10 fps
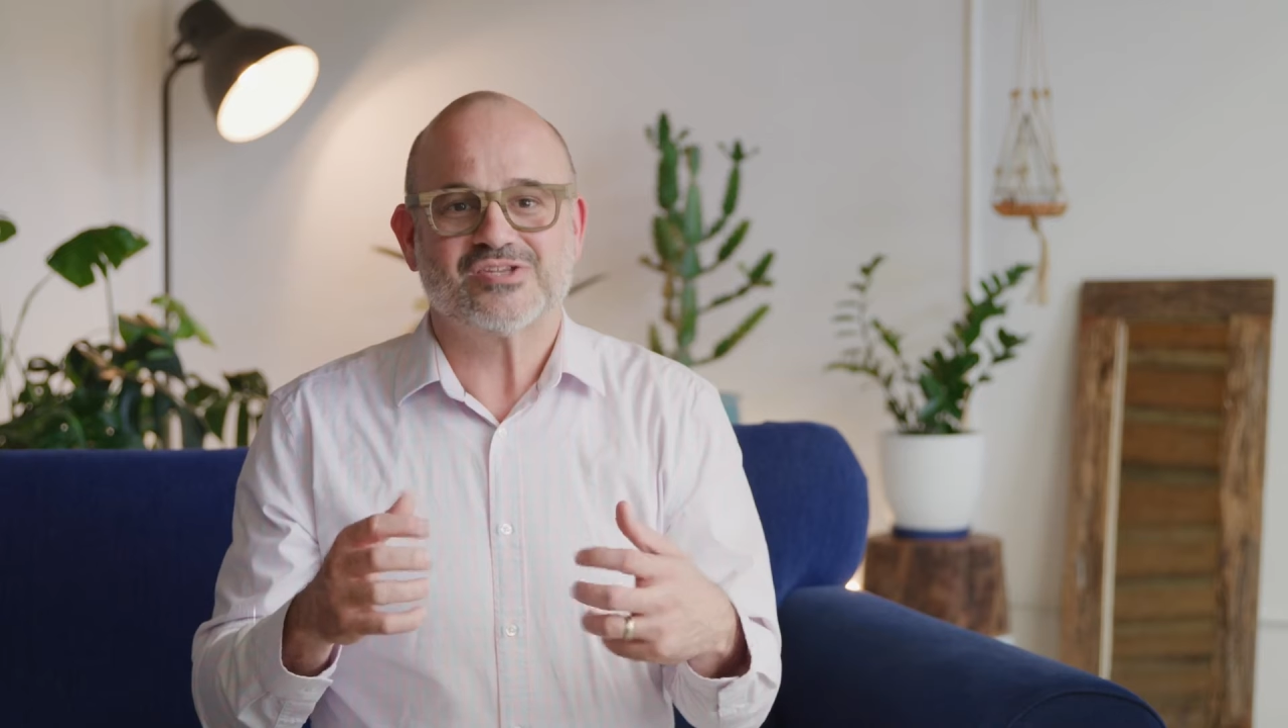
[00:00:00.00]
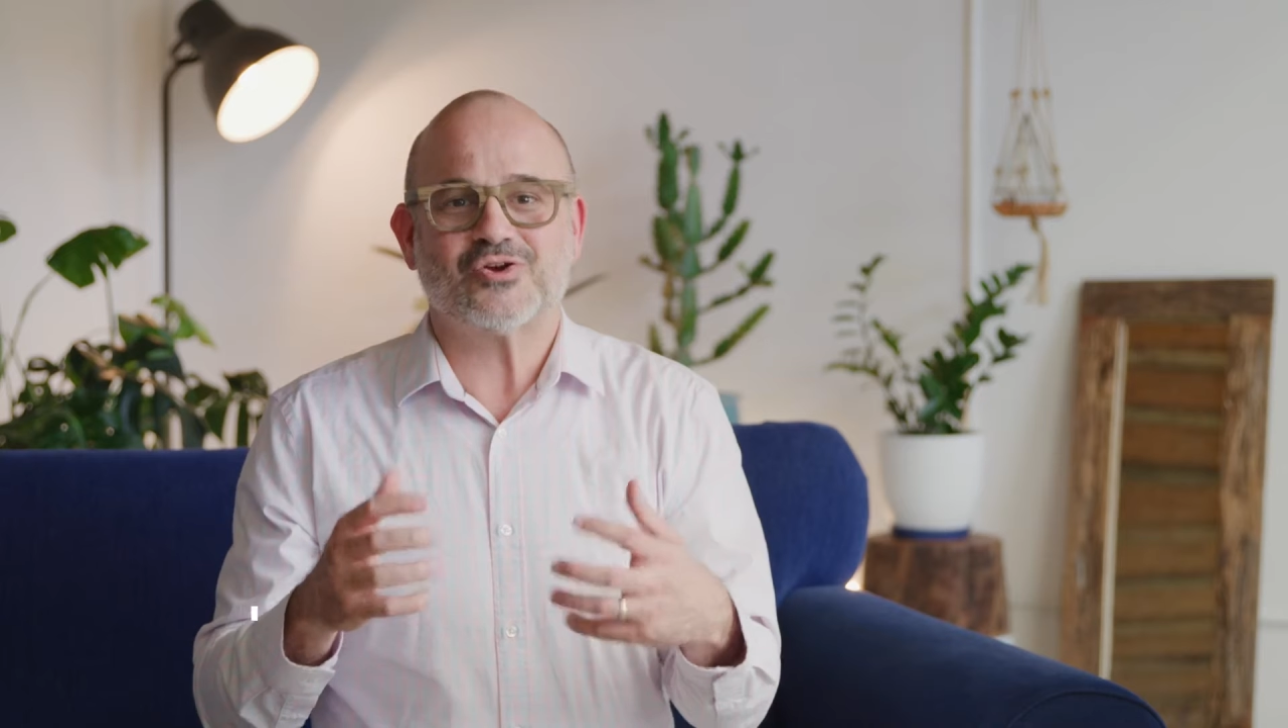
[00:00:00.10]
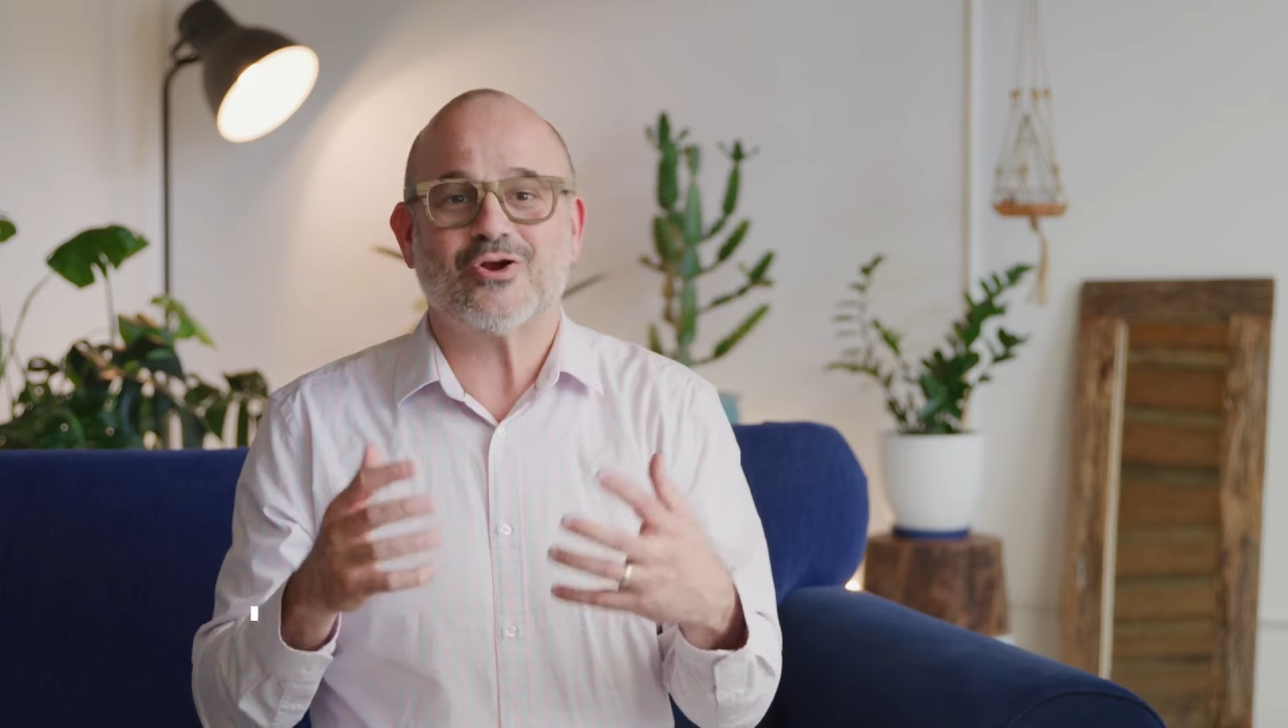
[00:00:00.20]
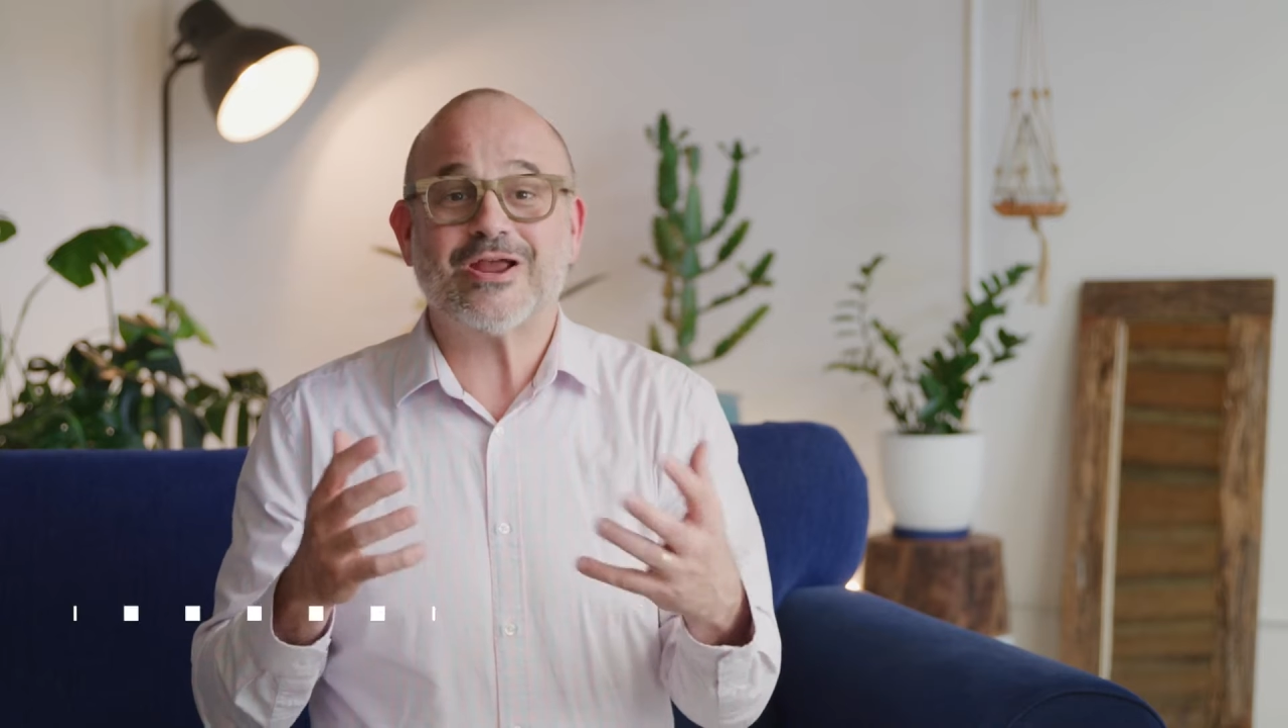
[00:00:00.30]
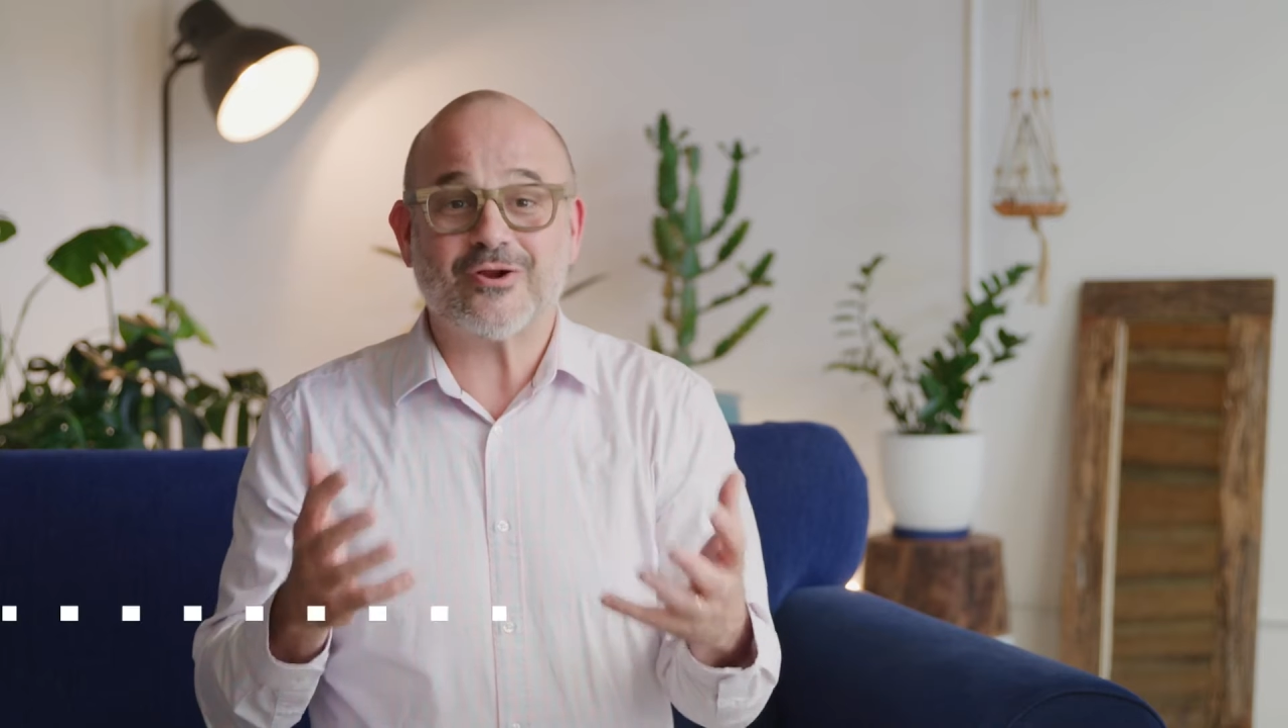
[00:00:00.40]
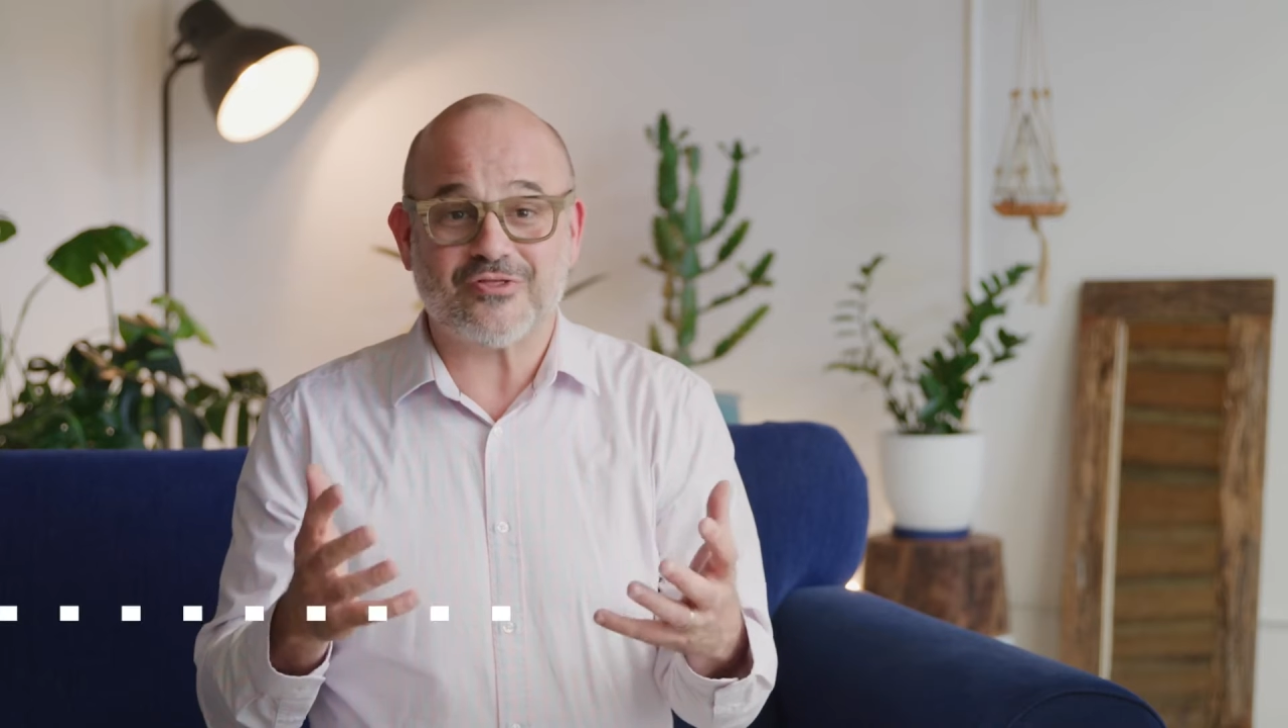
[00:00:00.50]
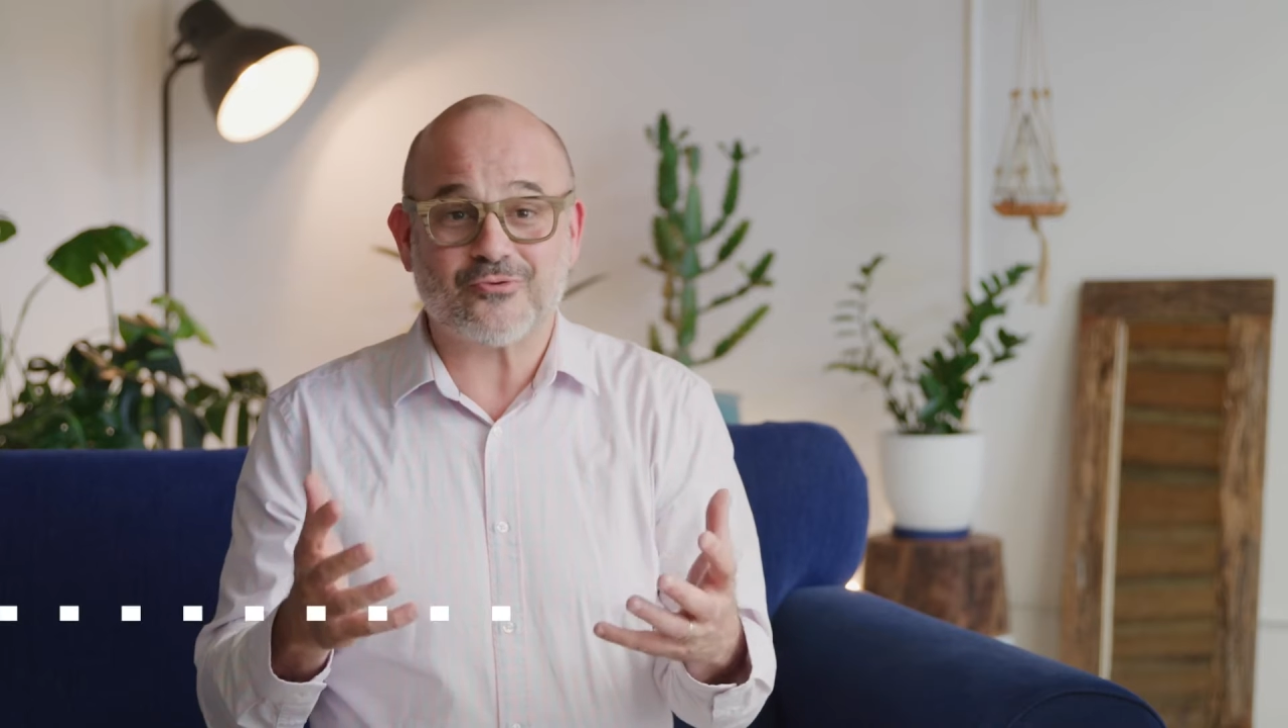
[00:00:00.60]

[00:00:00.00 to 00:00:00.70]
So here are